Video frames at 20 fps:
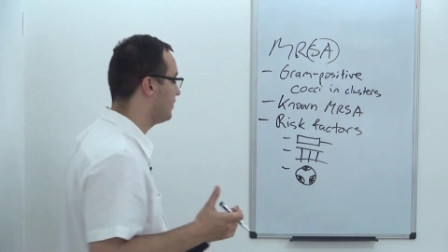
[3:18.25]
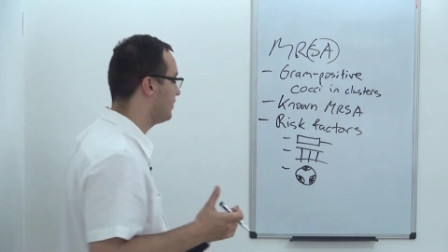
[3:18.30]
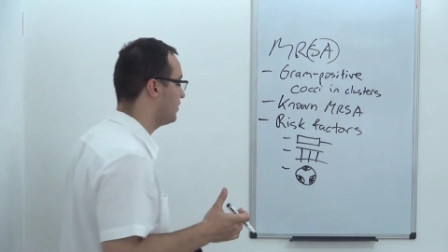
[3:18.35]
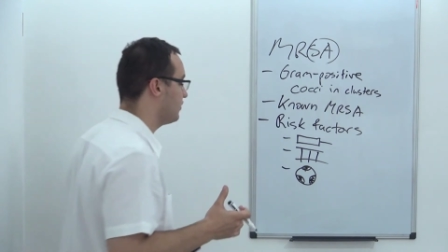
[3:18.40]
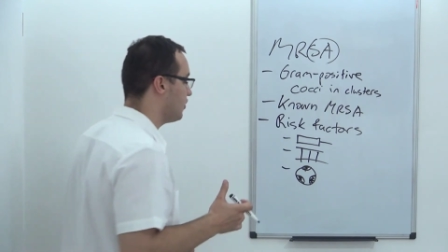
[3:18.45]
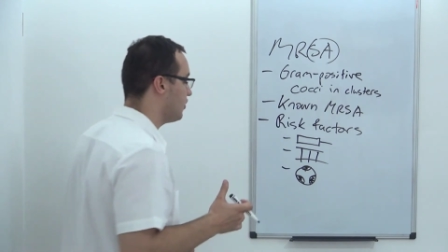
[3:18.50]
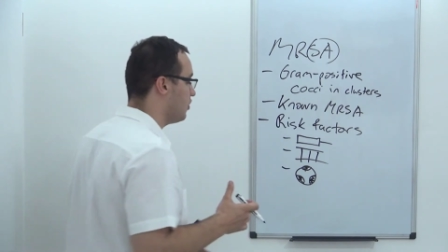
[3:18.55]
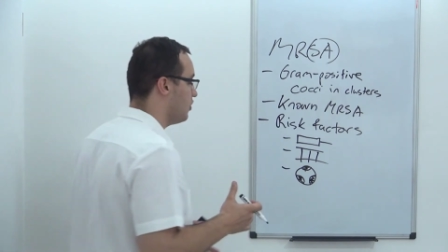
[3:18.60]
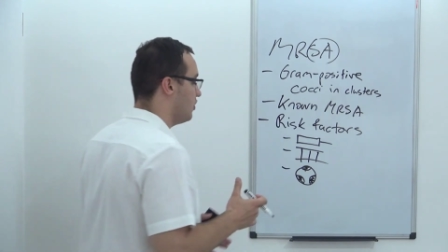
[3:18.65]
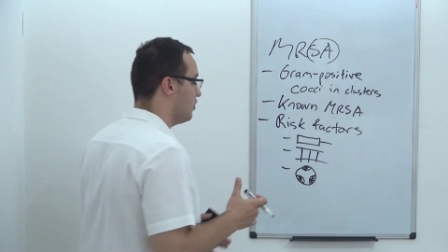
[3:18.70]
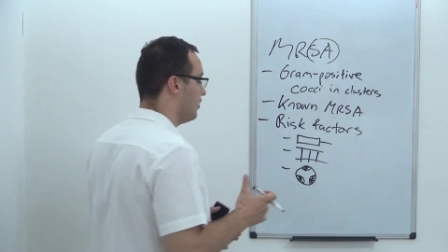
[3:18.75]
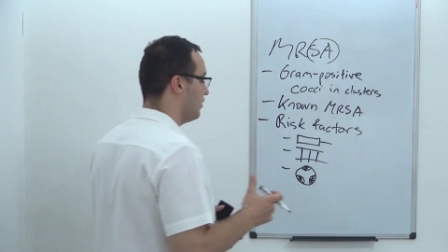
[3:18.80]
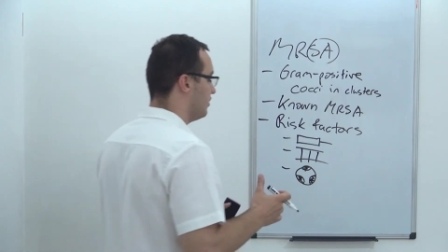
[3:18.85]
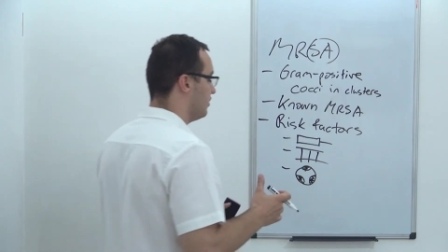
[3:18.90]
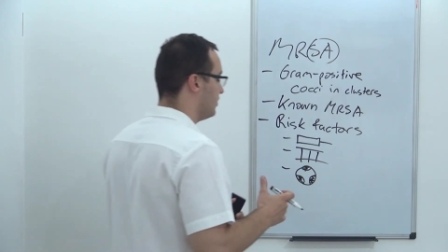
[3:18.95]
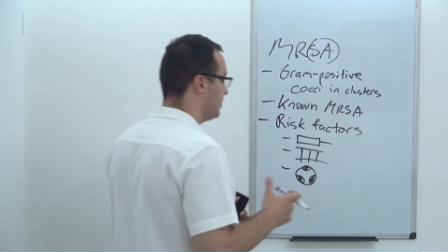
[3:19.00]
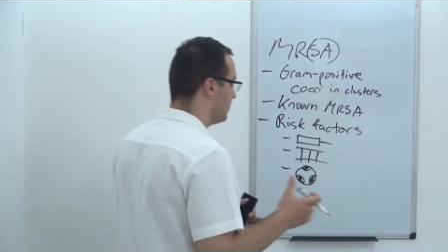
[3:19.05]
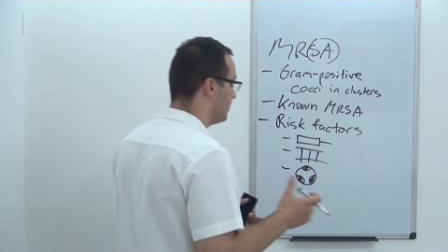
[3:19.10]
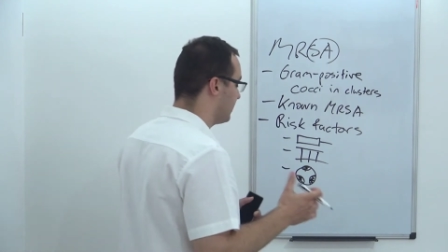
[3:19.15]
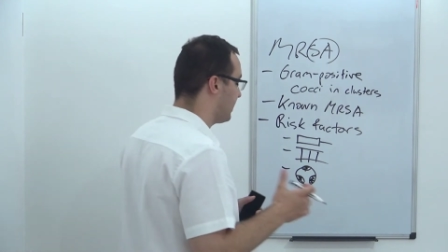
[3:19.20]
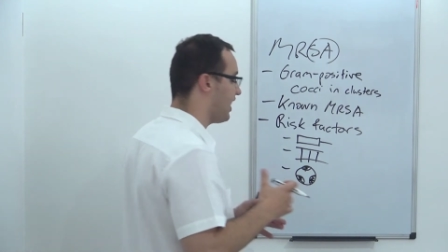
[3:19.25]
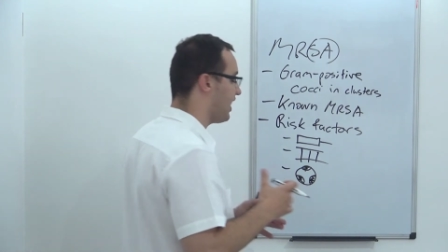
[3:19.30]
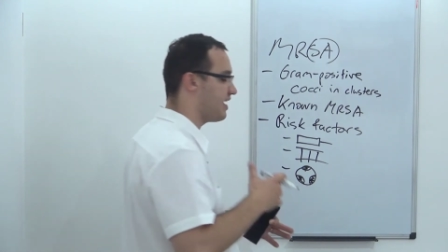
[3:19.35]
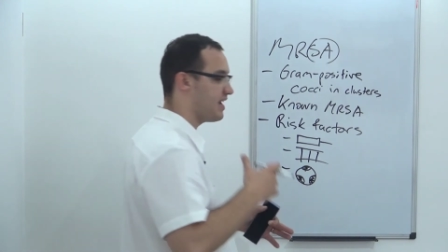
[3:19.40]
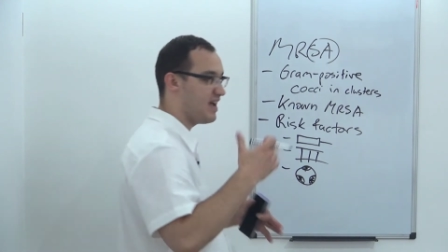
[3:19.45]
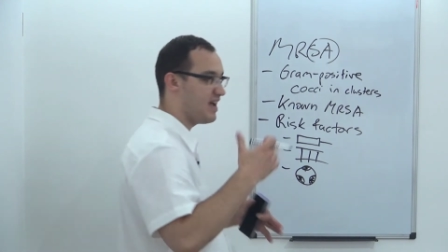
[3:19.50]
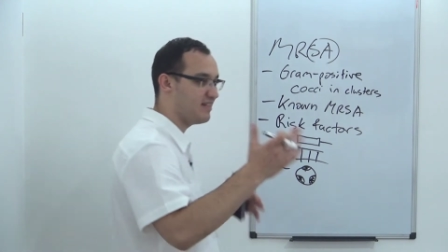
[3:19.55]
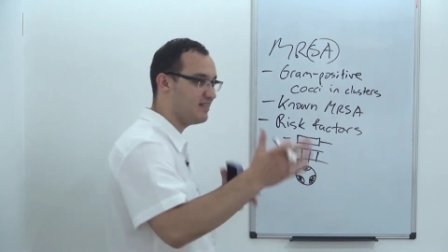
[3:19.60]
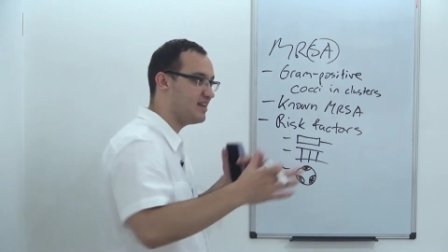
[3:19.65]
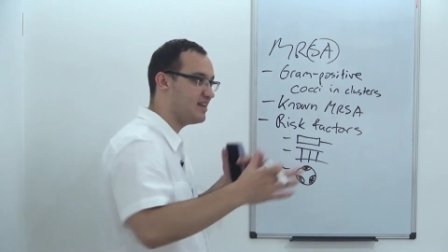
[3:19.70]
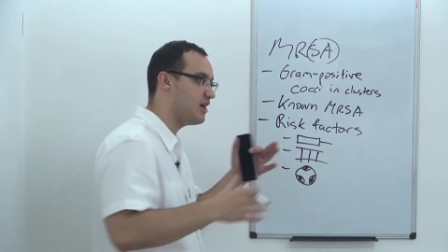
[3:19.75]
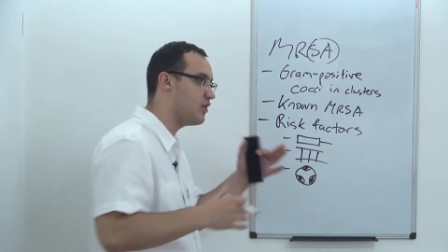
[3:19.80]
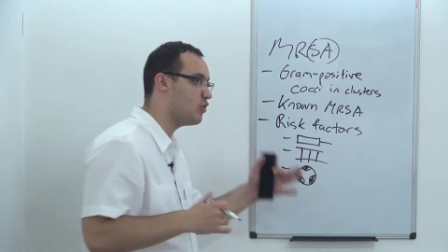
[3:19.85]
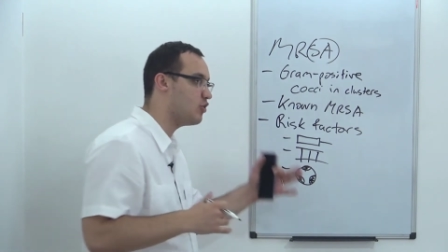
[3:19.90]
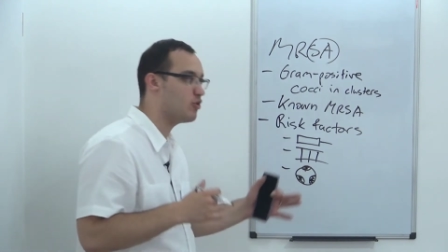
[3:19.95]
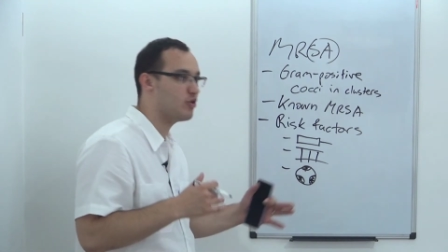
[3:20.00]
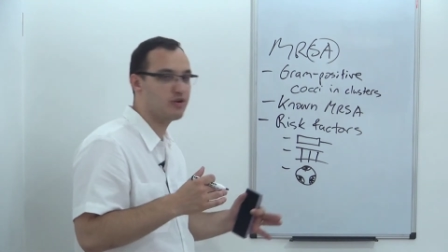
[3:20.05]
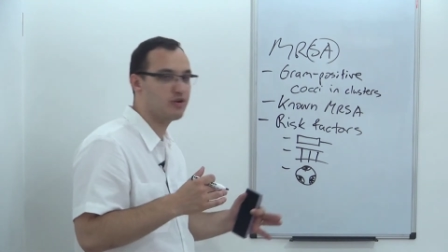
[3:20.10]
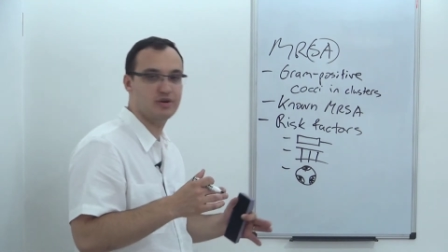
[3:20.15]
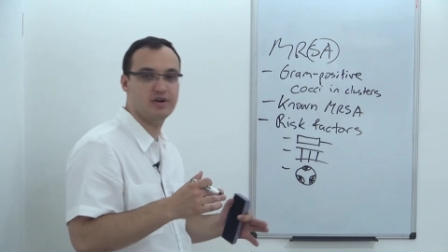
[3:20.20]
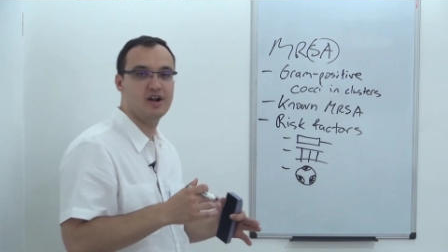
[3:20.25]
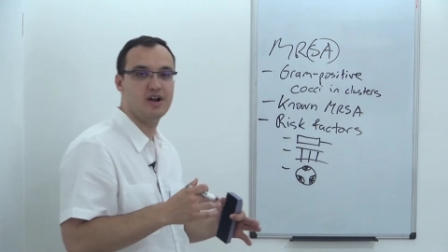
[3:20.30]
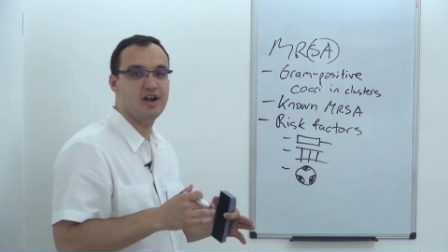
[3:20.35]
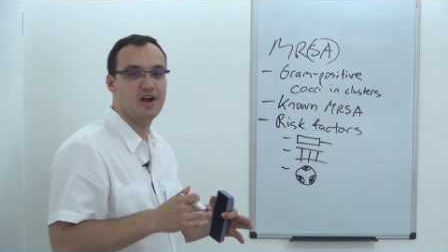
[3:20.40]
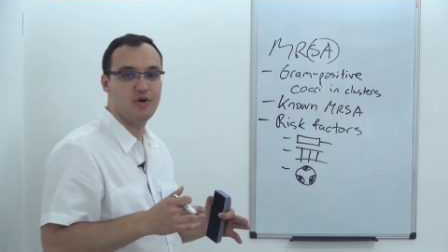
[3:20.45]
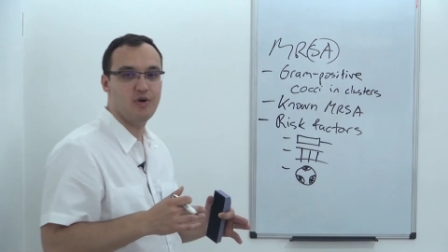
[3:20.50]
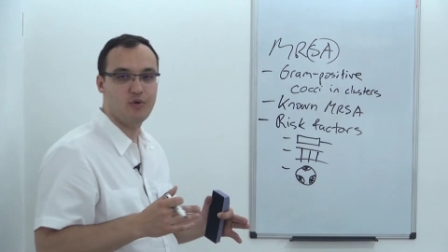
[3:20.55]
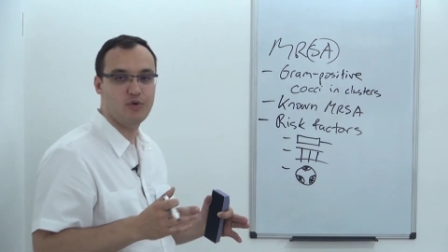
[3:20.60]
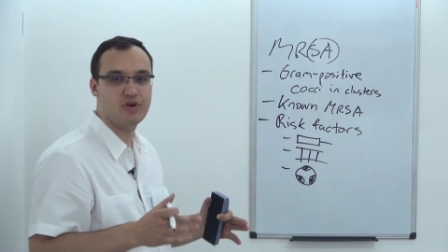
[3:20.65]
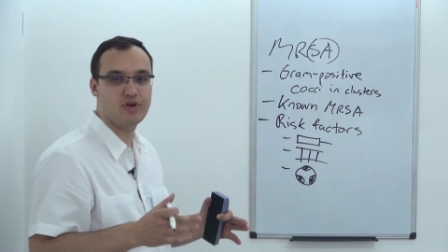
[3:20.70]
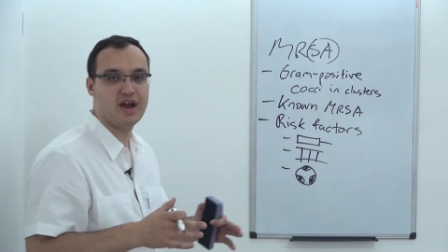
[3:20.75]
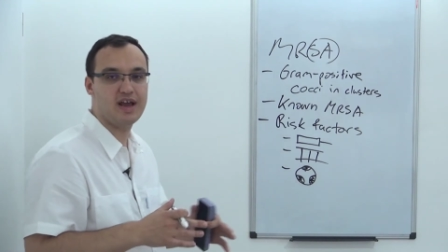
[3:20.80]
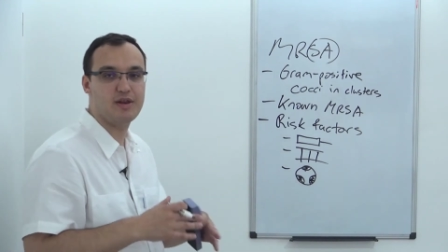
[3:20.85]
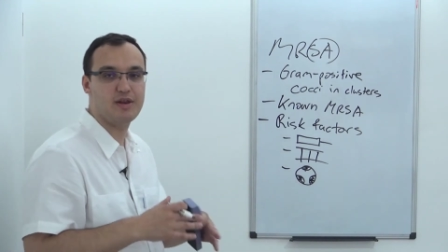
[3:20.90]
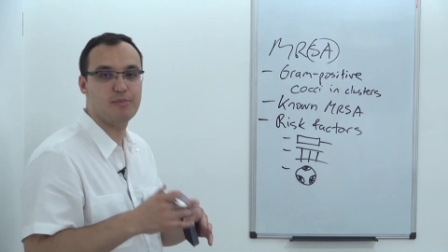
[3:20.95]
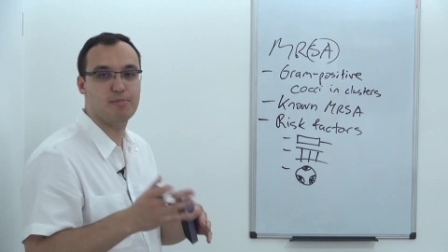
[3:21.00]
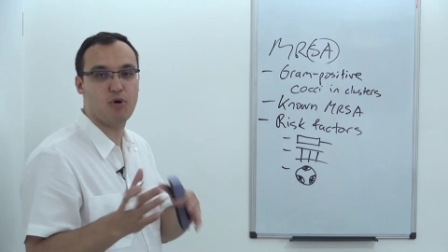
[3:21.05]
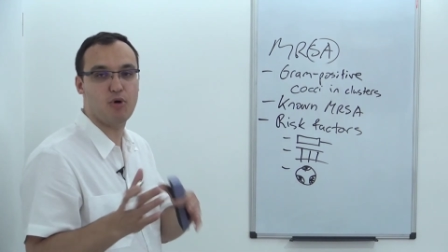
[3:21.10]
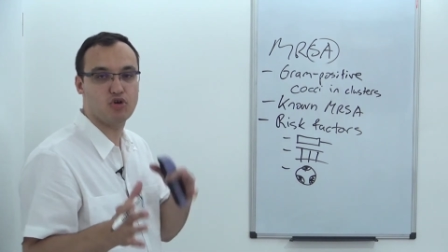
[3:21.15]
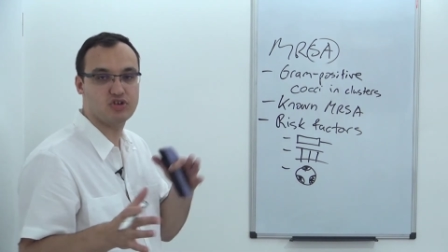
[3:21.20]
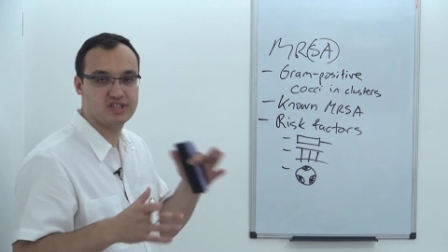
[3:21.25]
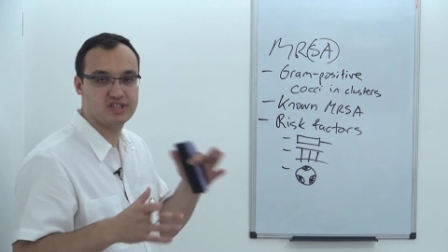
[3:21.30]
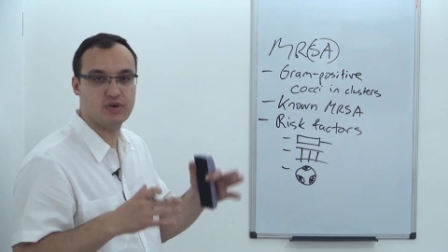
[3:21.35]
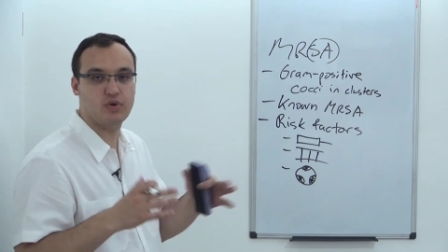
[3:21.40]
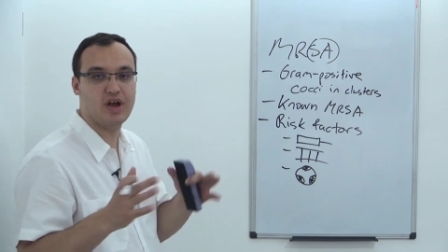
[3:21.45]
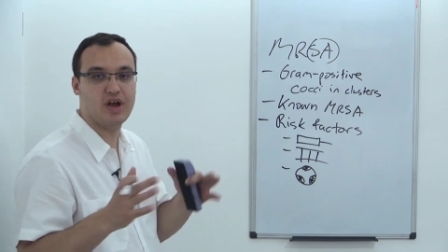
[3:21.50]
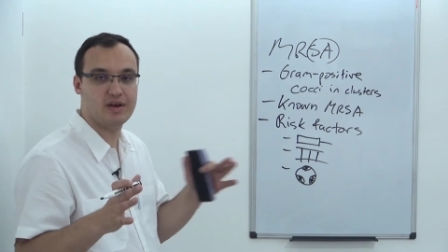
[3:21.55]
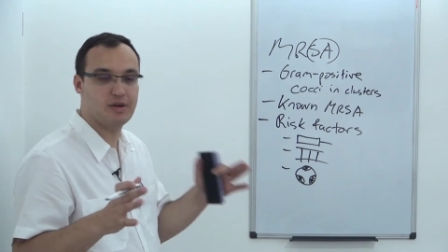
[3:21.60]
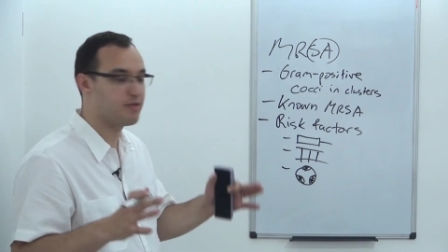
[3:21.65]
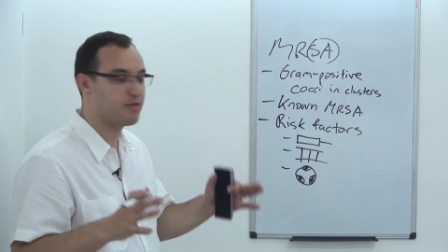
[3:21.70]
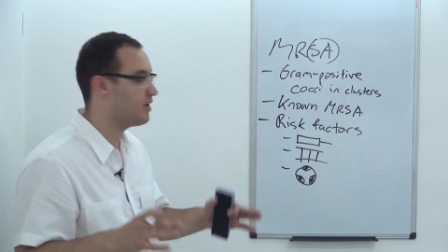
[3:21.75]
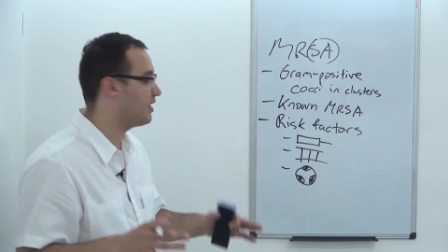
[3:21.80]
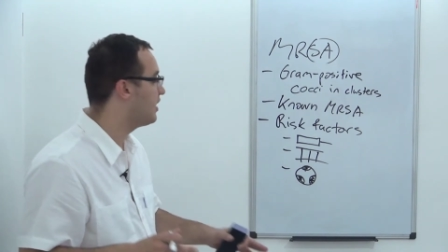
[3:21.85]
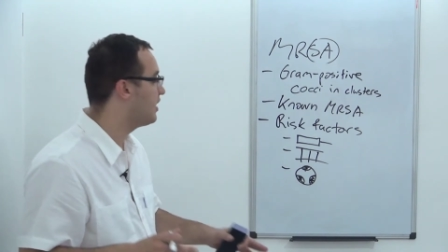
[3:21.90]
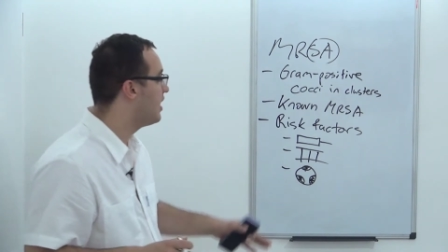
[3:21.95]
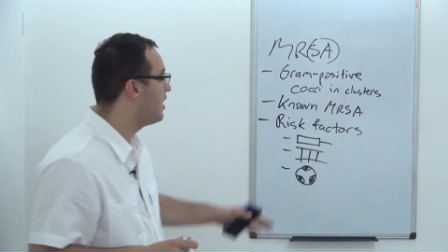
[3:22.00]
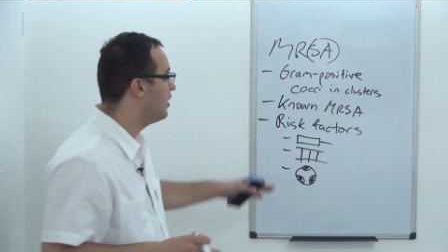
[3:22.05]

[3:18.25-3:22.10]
So uh, karate or or any boxing or anything.